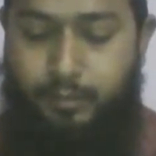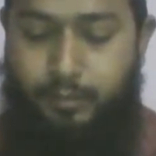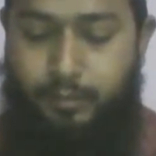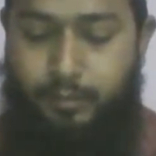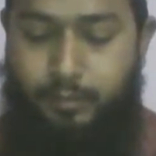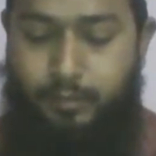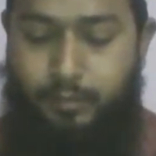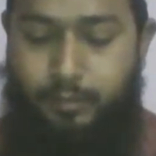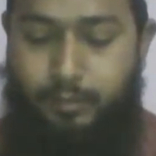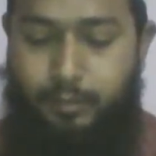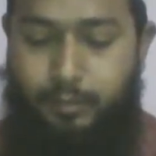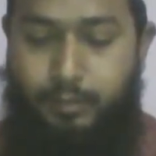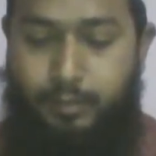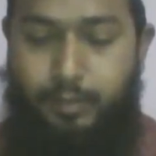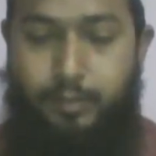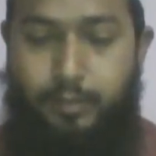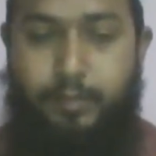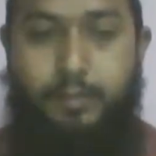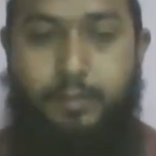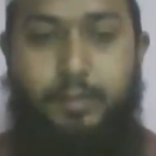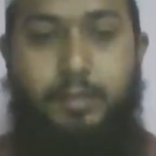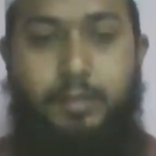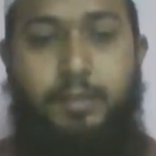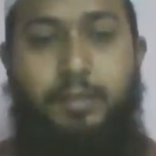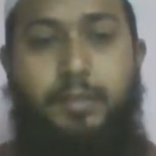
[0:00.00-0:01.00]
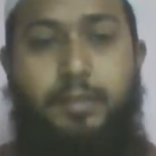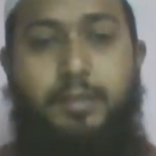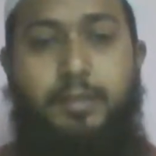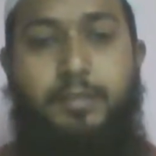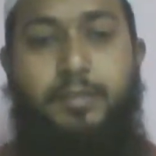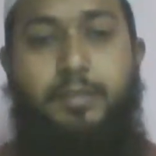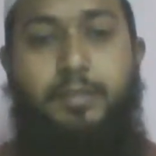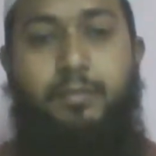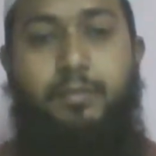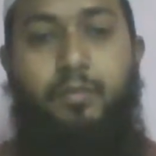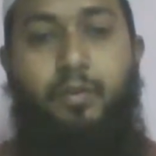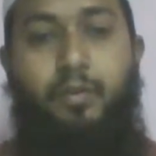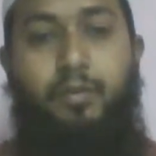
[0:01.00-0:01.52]
and he
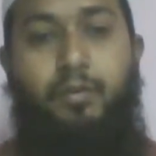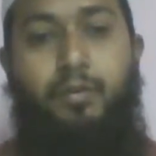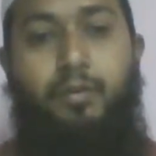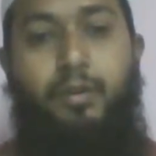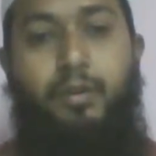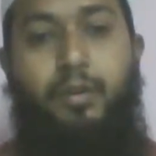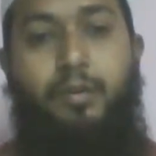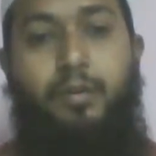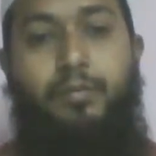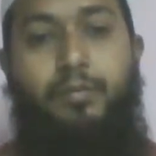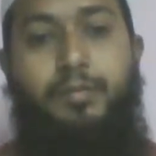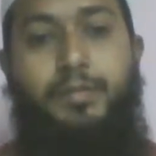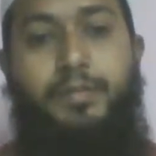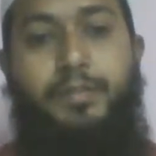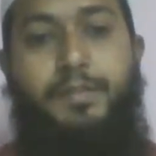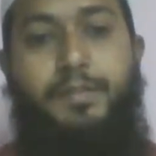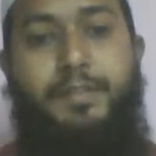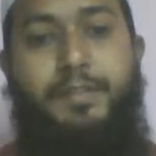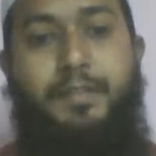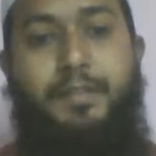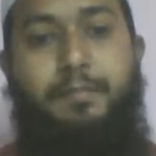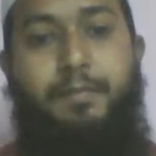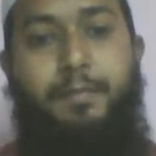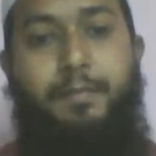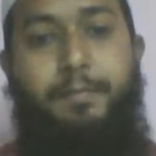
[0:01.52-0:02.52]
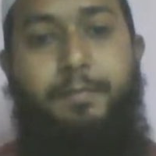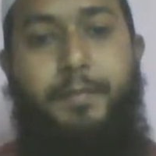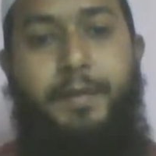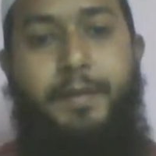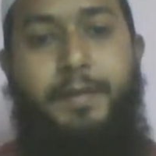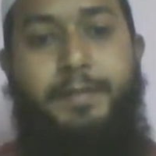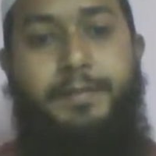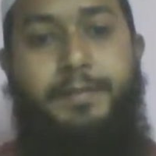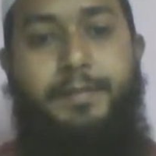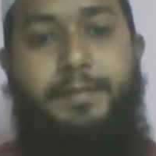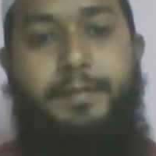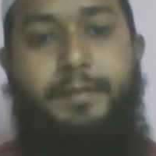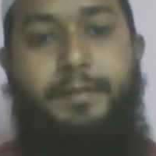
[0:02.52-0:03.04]
is not only discovered
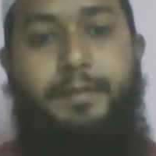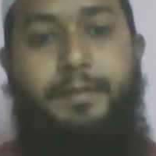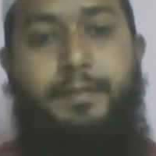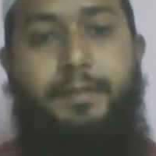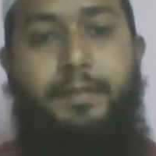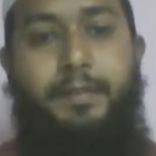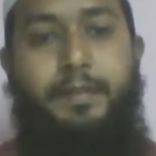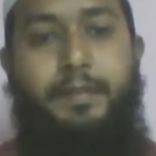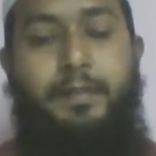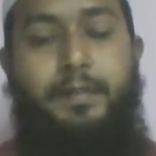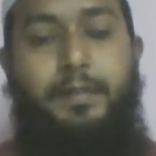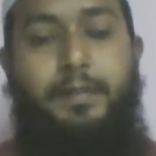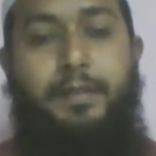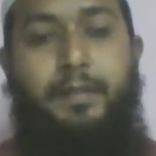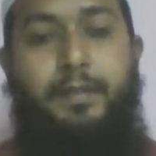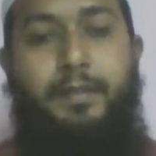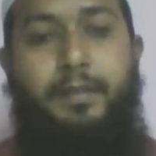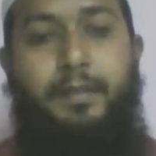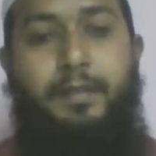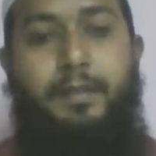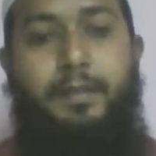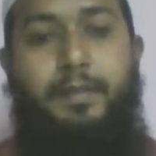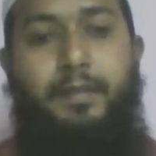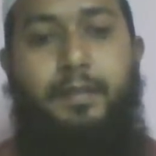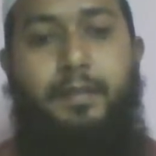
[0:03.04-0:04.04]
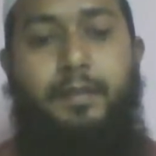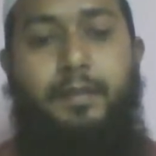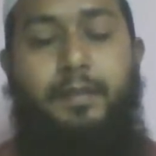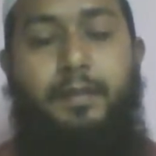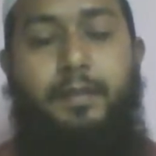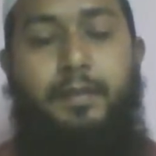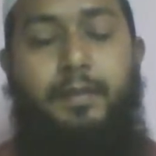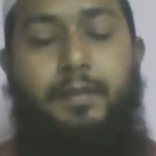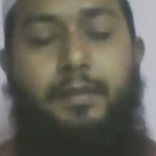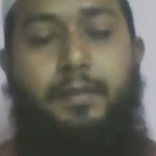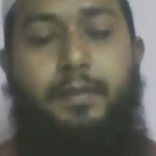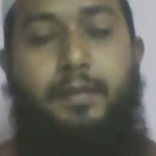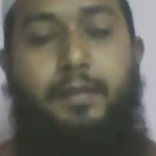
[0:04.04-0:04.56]
medicine.
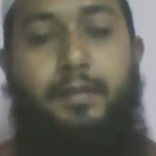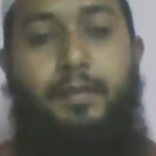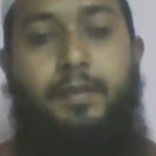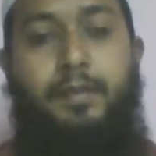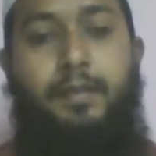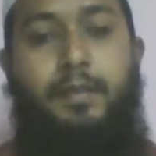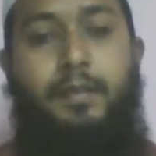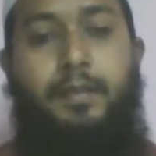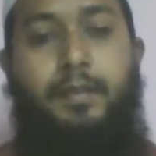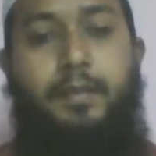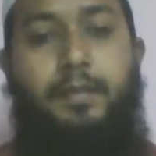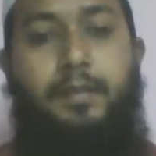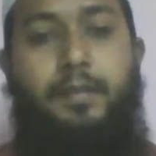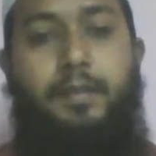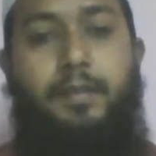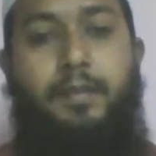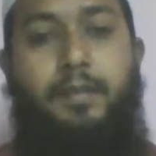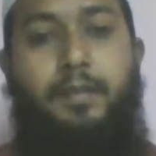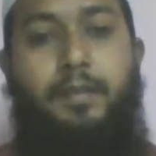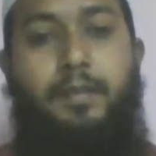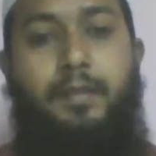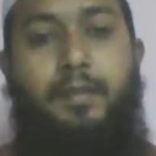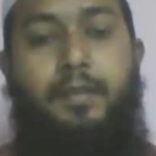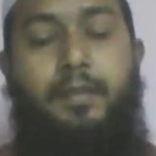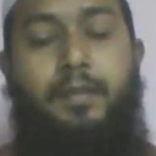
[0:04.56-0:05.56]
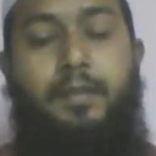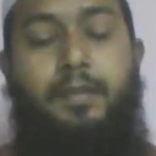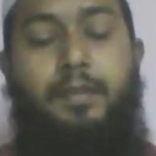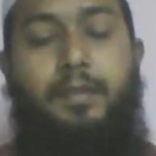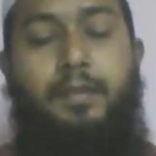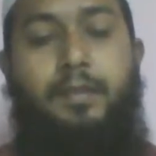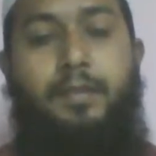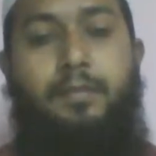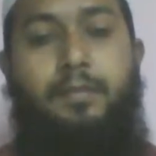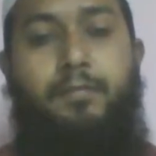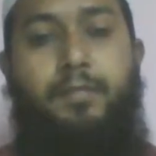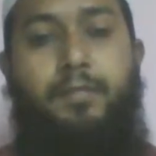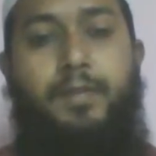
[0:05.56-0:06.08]
He
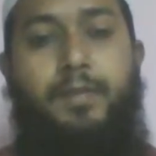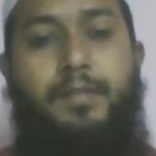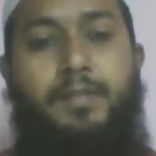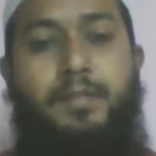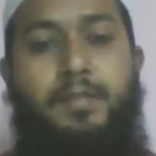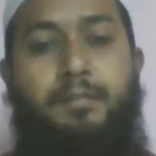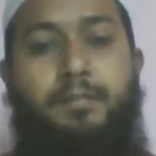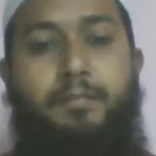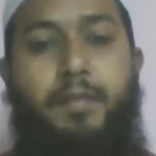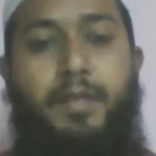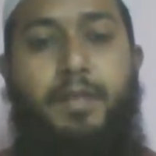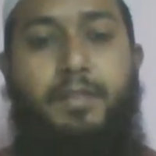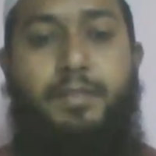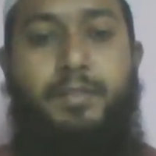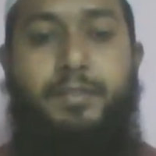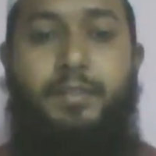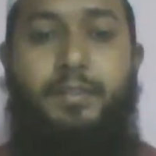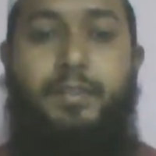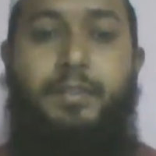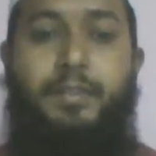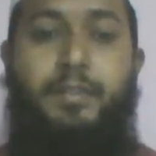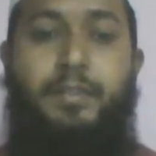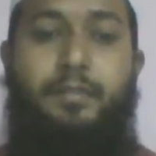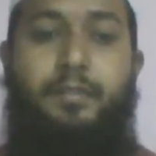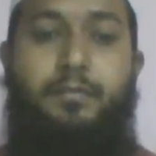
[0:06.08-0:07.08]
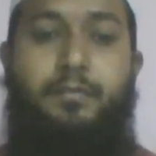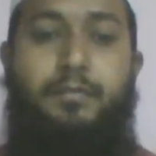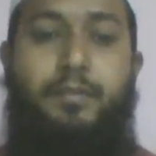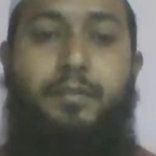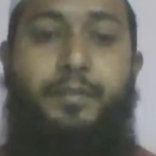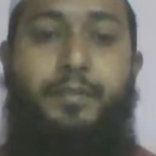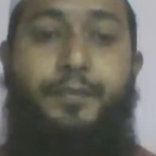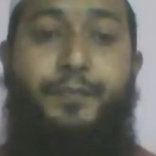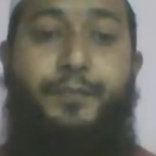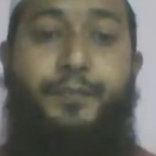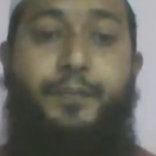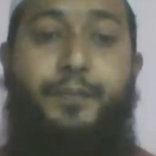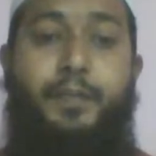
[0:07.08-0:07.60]
was a master in
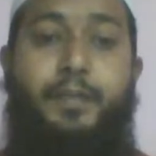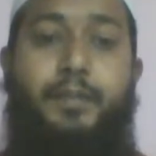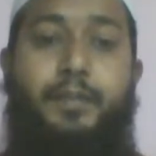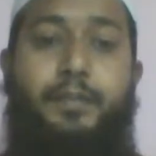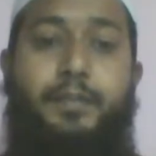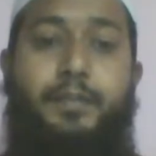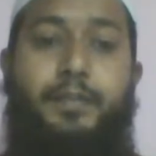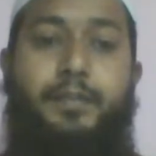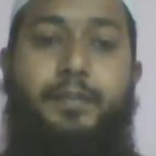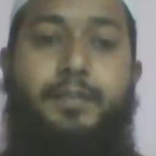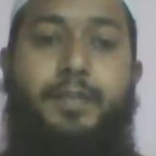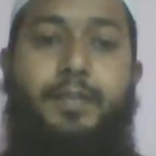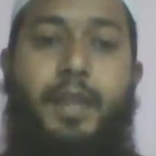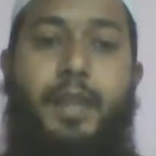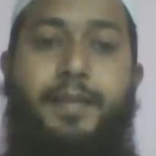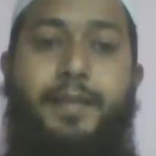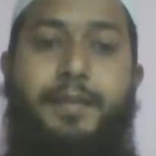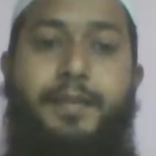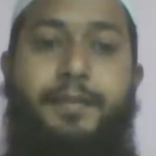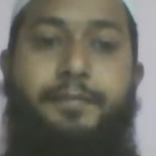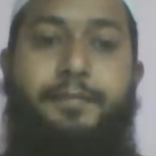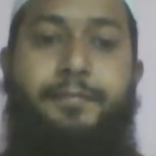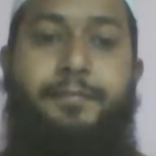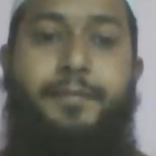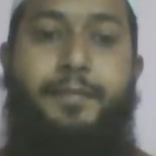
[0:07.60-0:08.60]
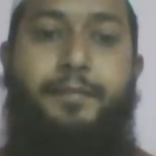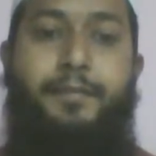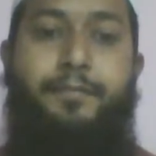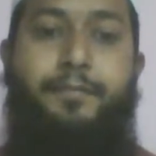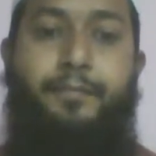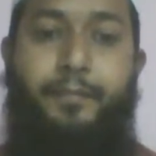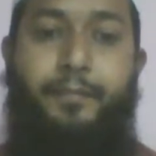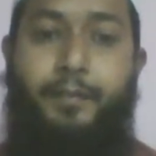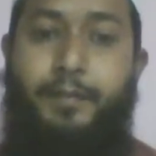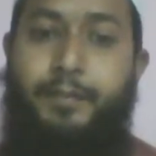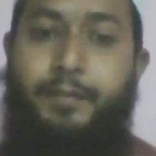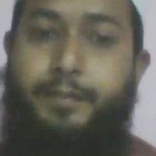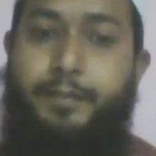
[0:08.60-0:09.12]
different scientific
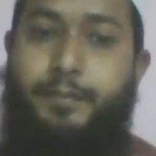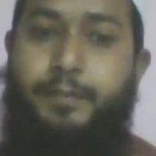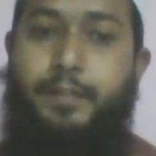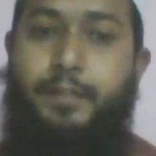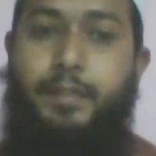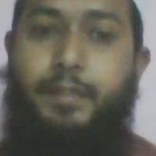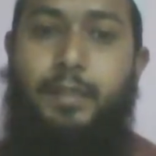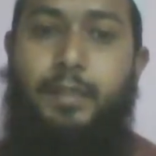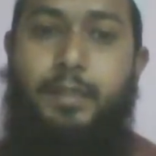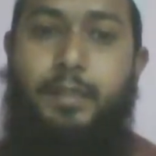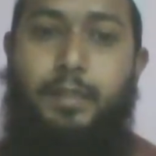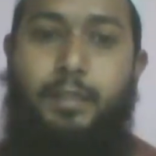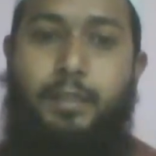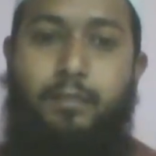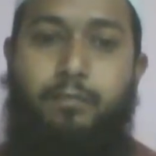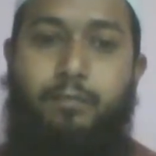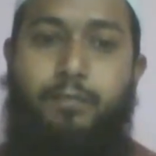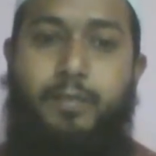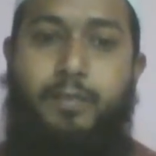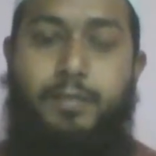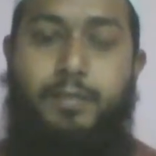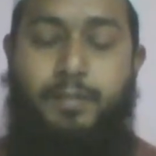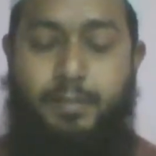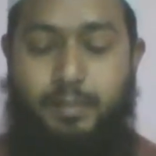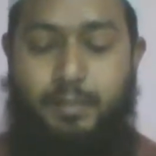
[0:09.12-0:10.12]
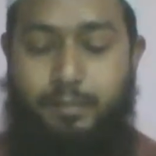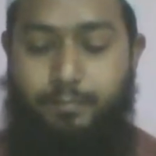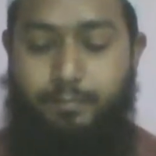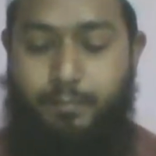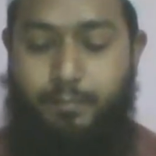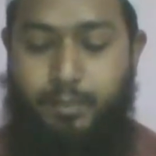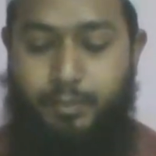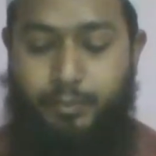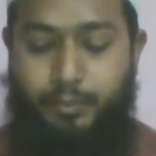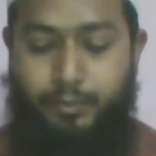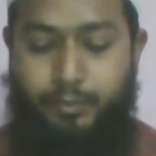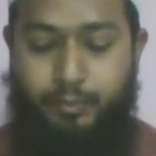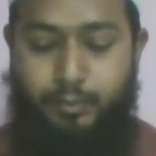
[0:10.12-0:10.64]
fields. He was a
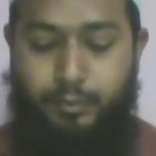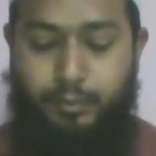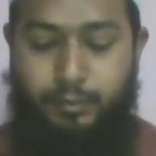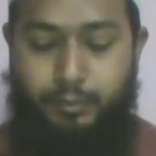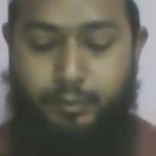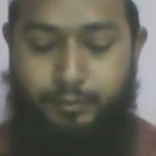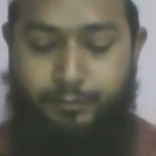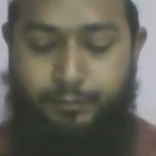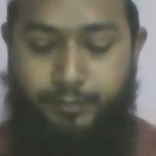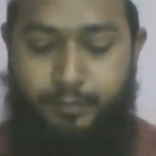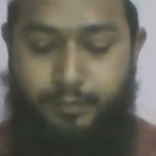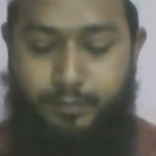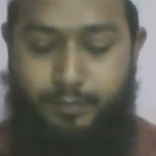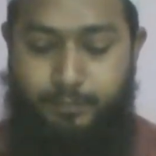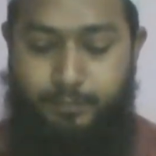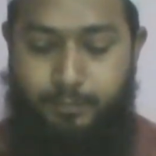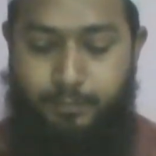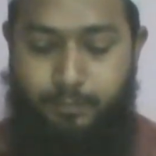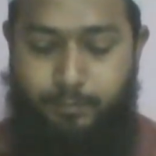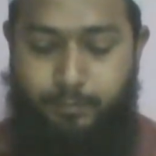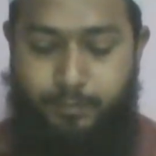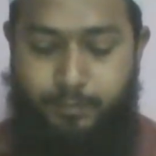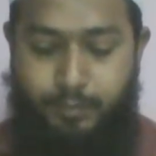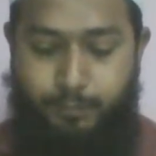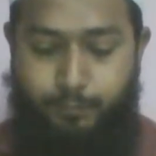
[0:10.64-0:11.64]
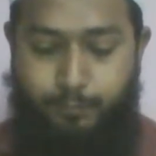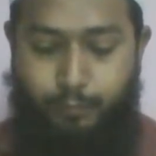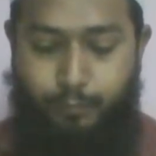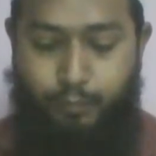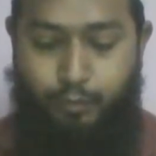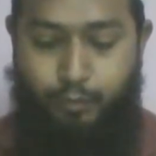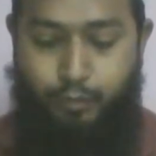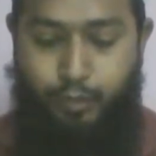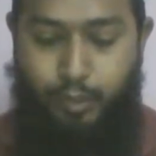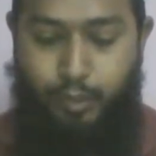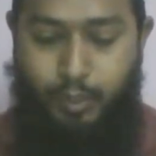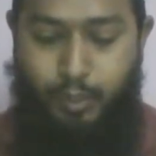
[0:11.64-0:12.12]
master in different. I mean, suppose